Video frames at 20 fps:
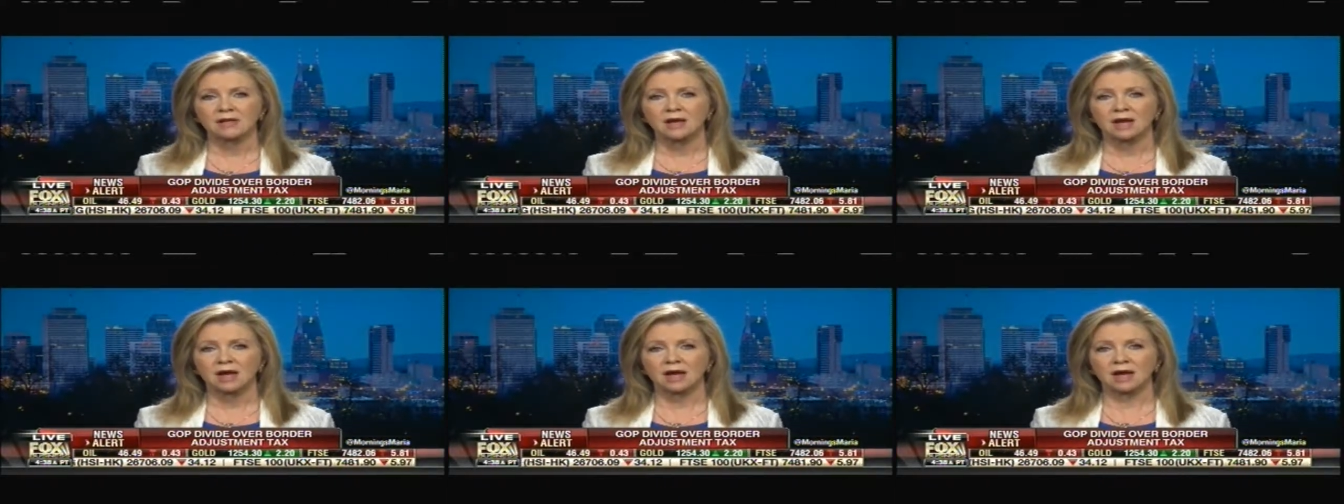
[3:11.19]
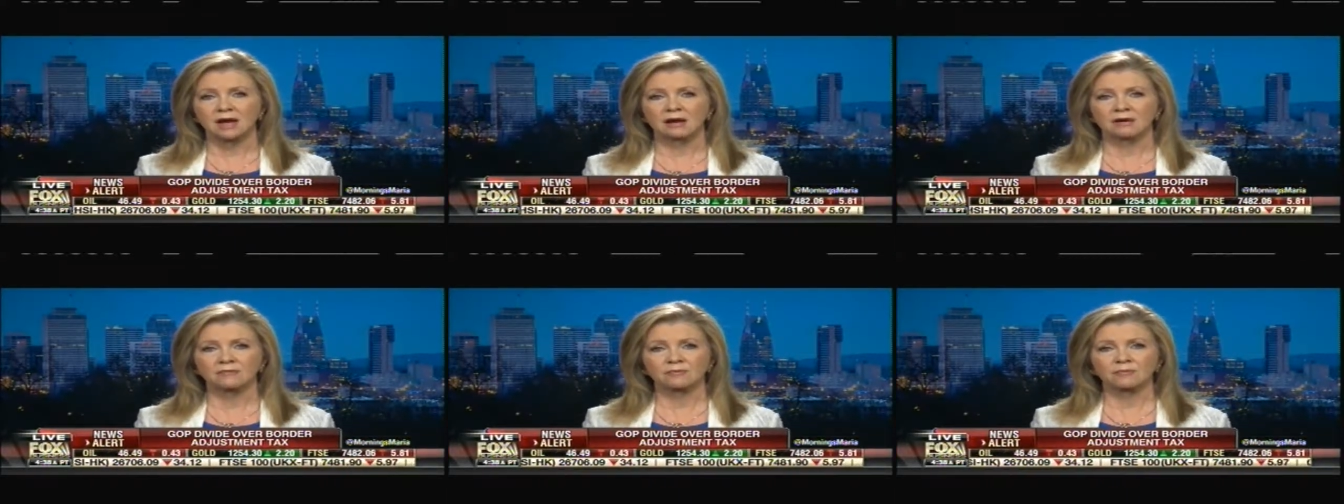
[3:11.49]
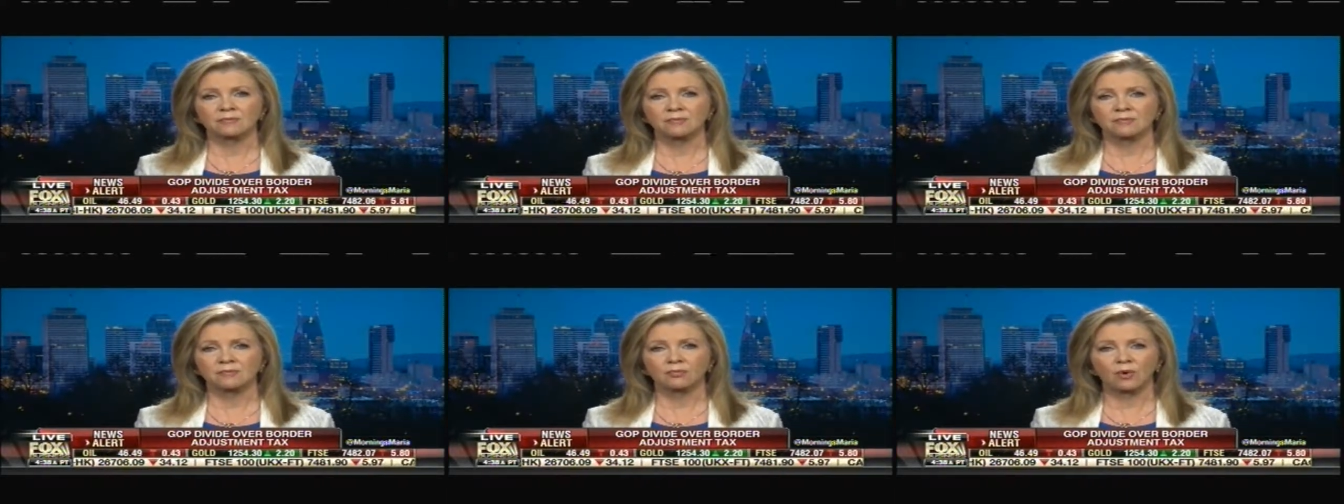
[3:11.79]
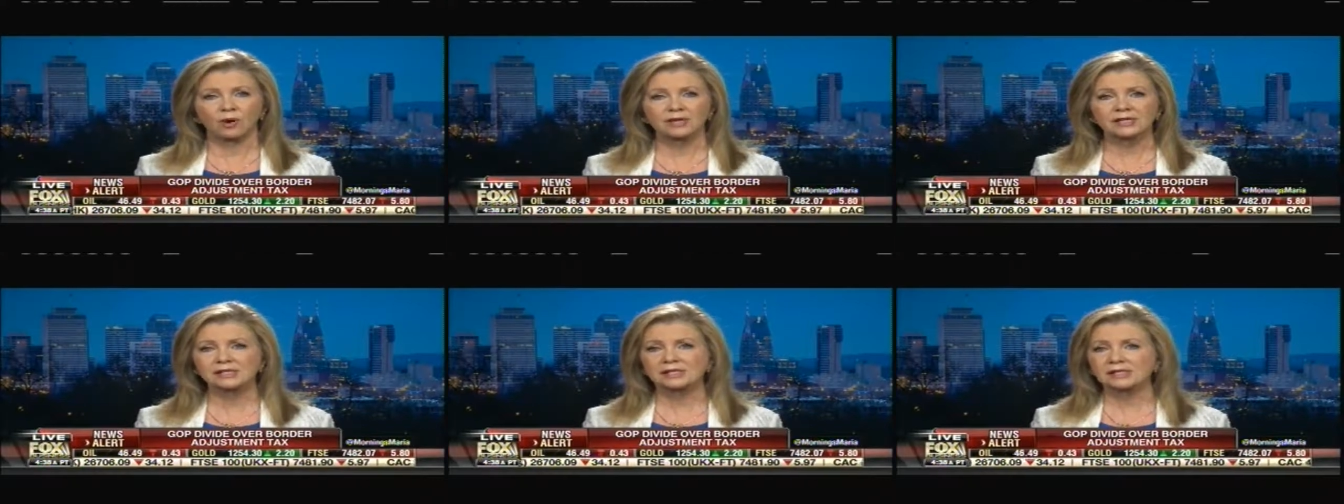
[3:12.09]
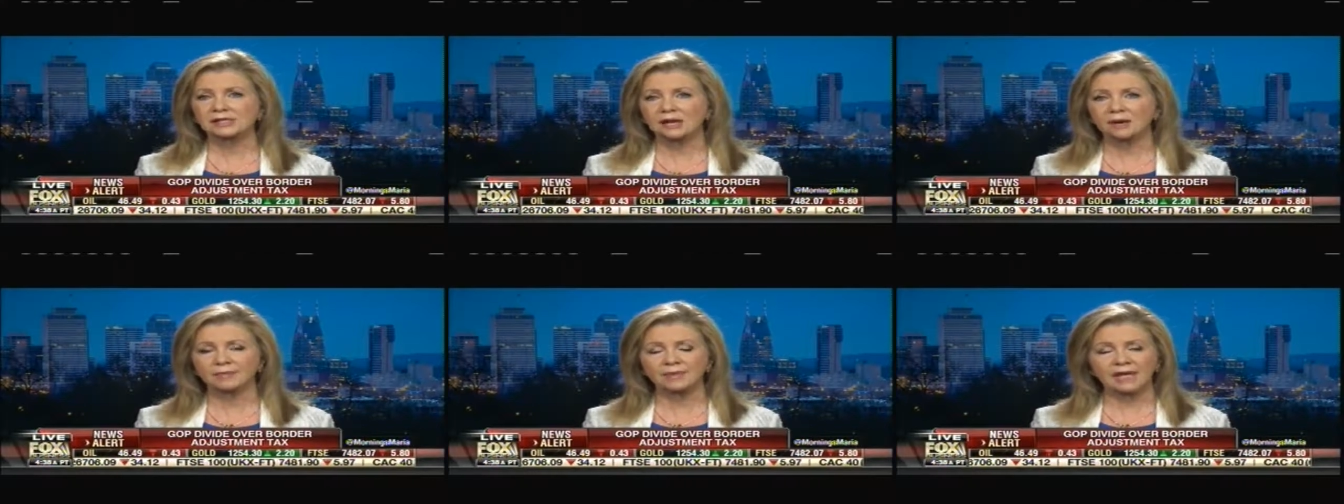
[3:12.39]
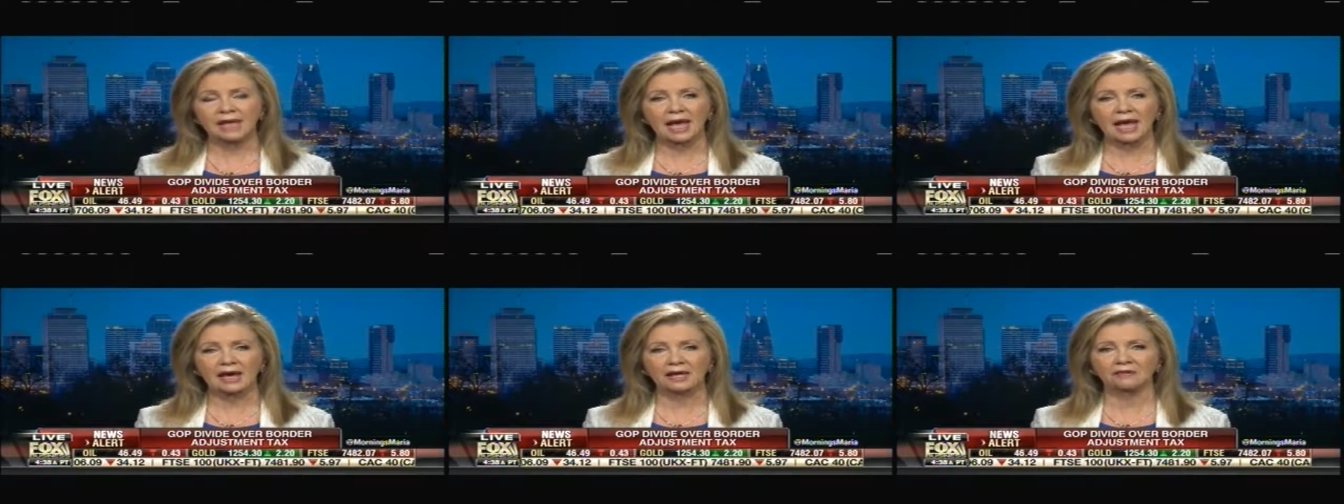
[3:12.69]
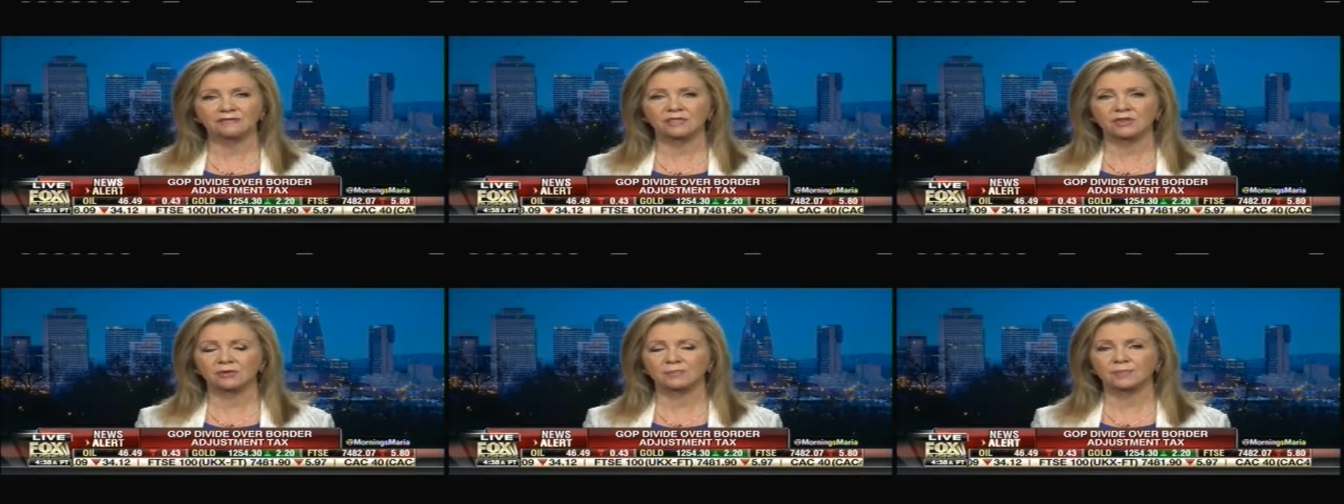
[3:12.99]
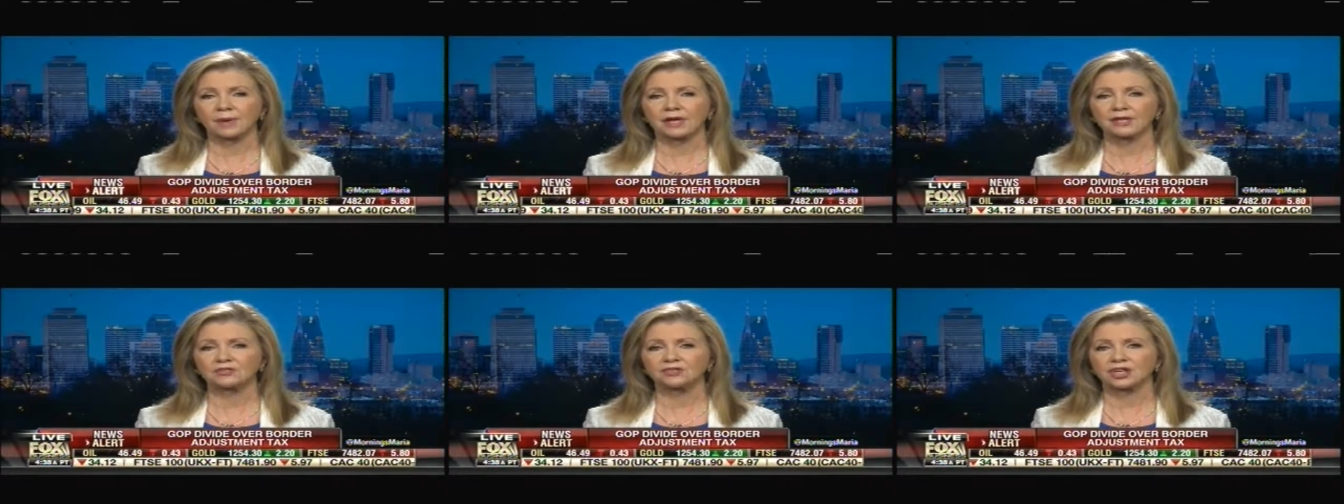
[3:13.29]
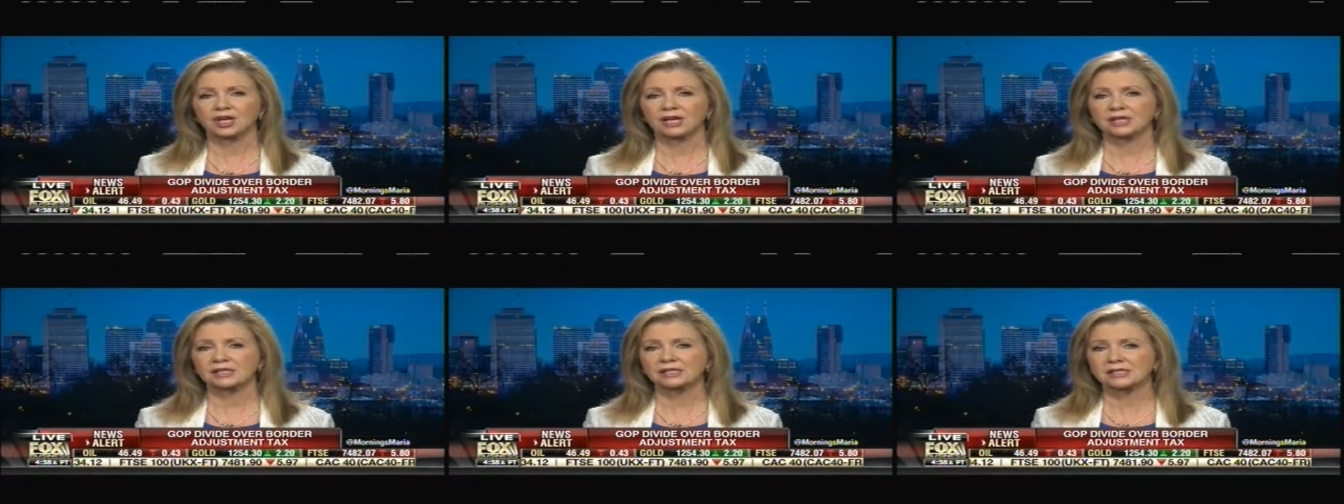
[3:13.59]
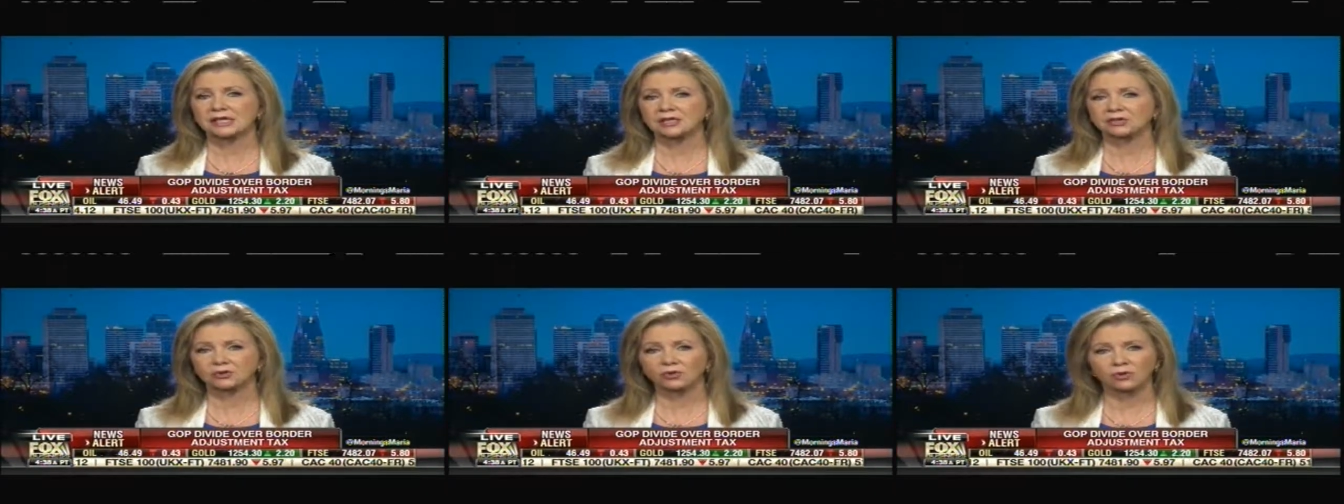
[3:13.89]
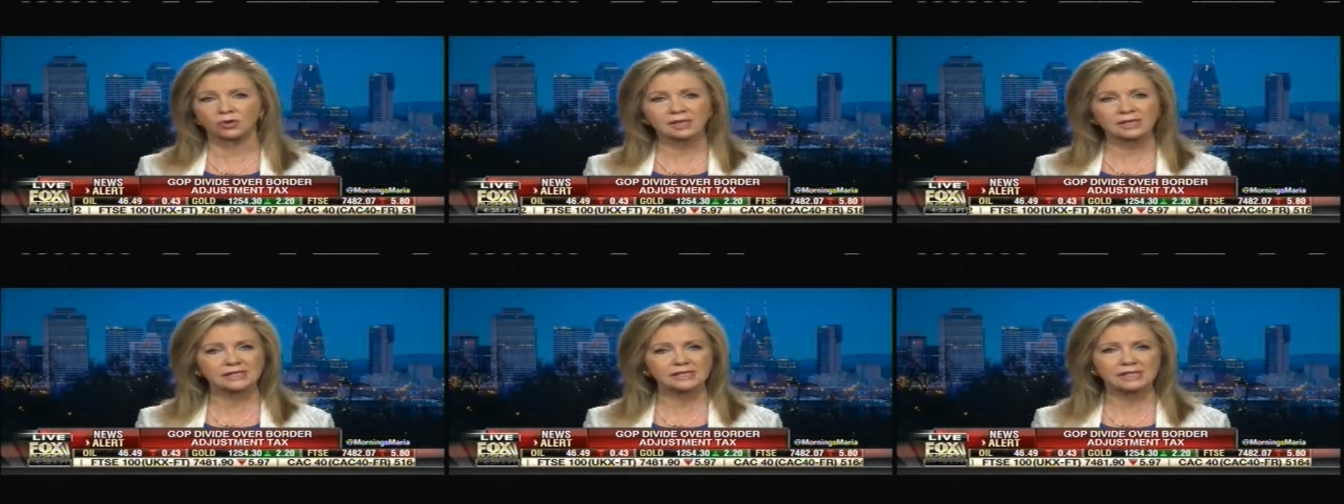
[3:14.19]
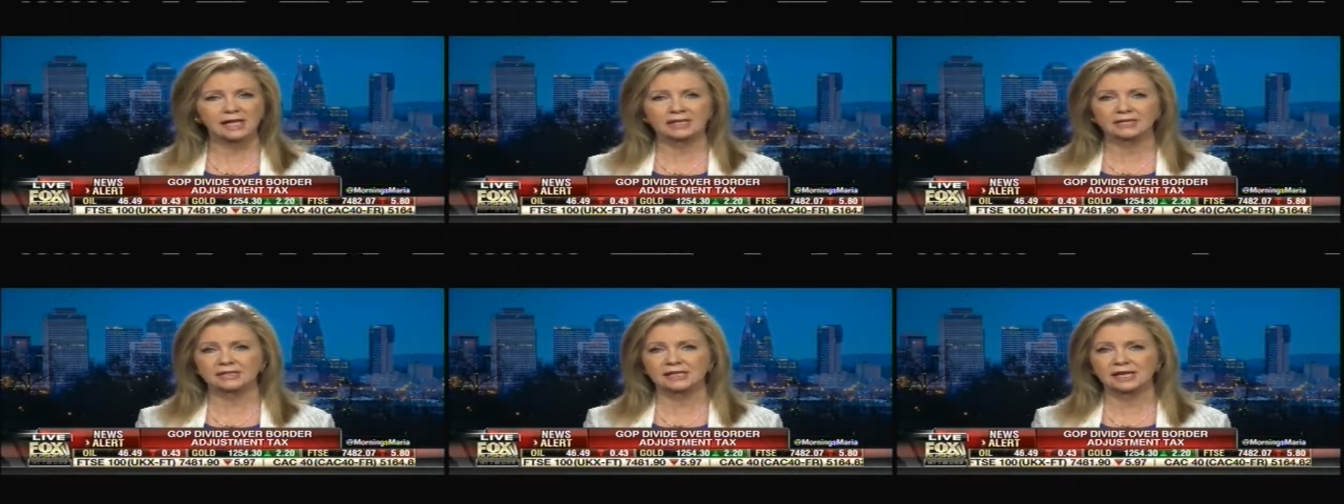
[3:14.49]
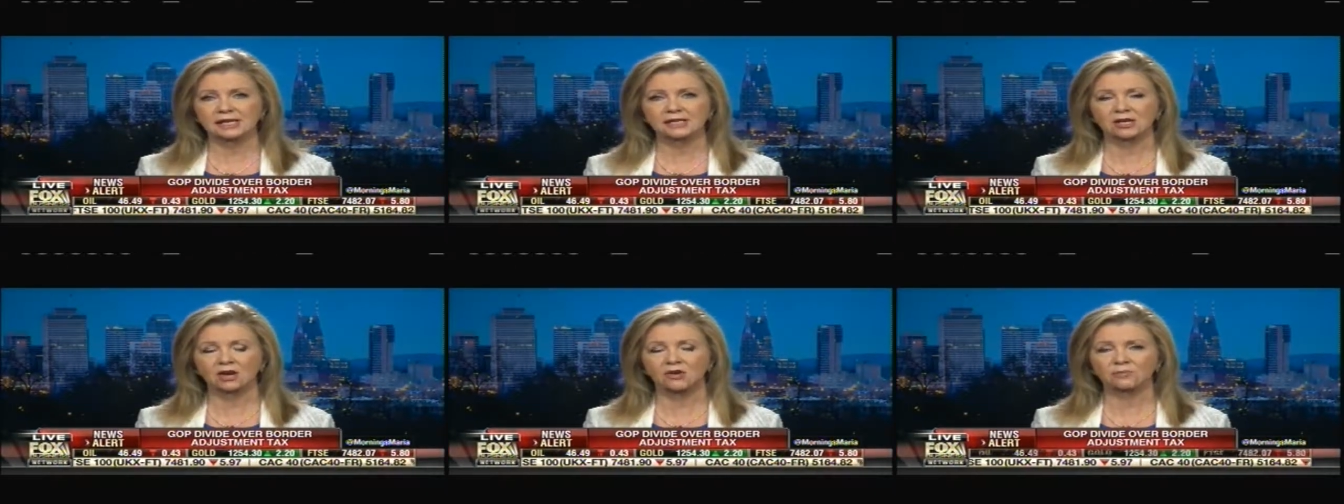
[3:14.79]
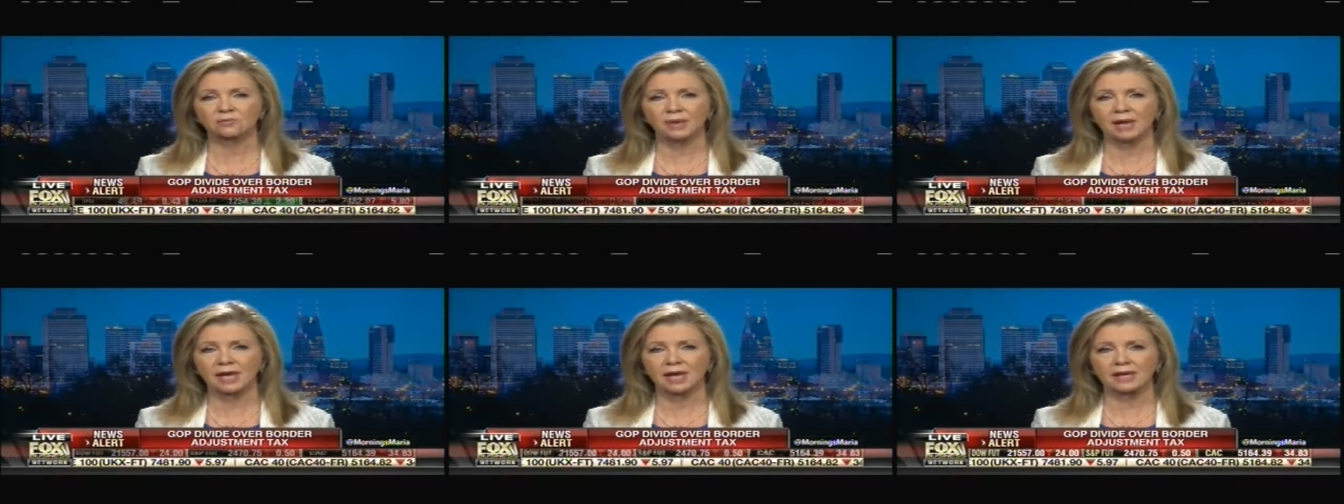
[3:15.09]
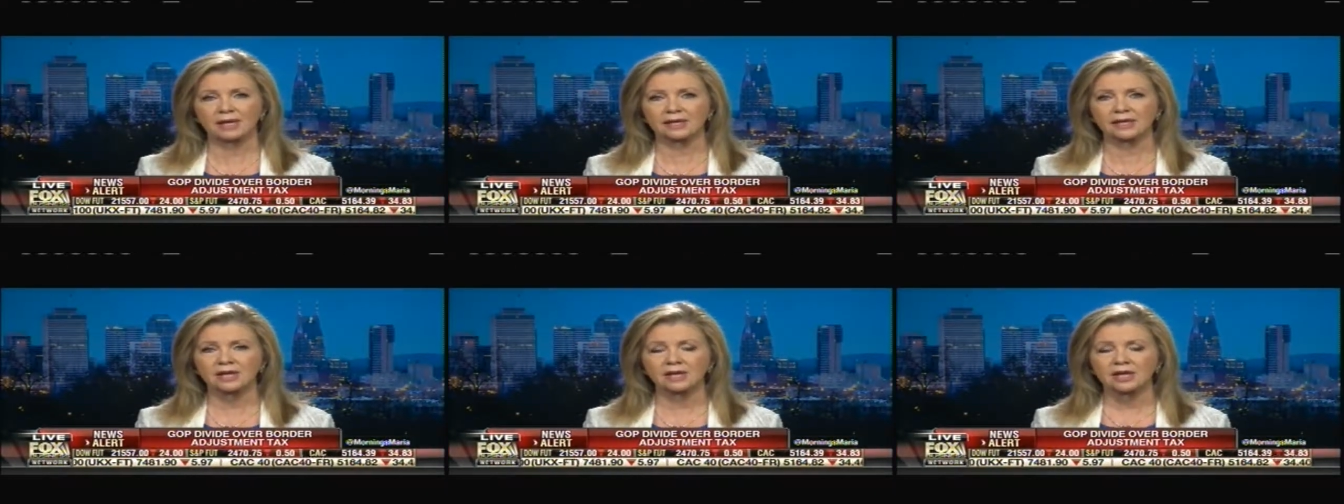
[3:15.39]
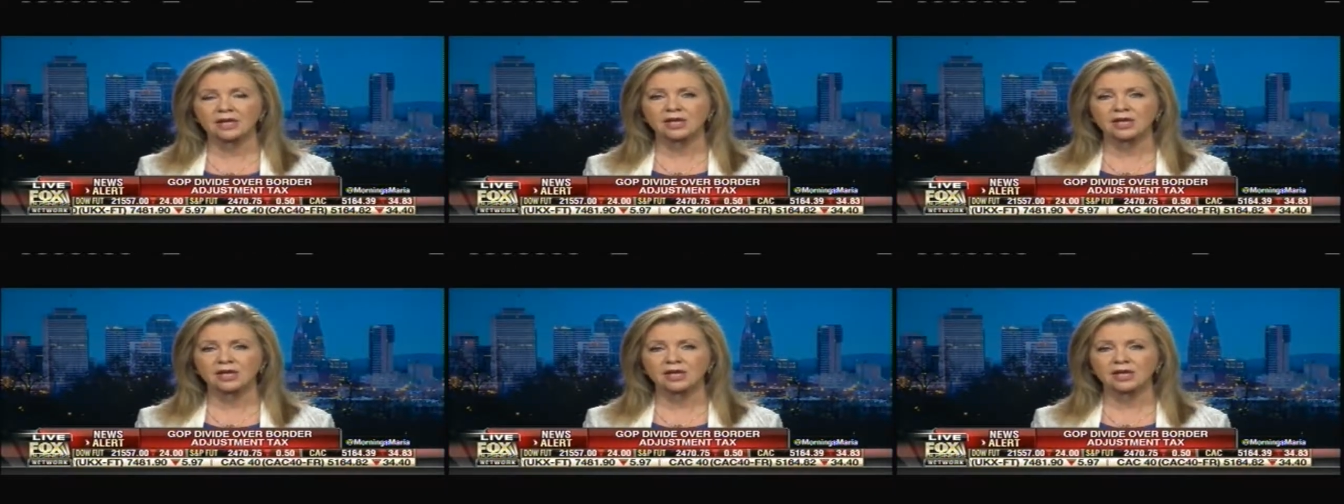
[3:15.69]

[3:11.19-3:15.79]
uh, what is coming out of their paychecks, increase that take home pay,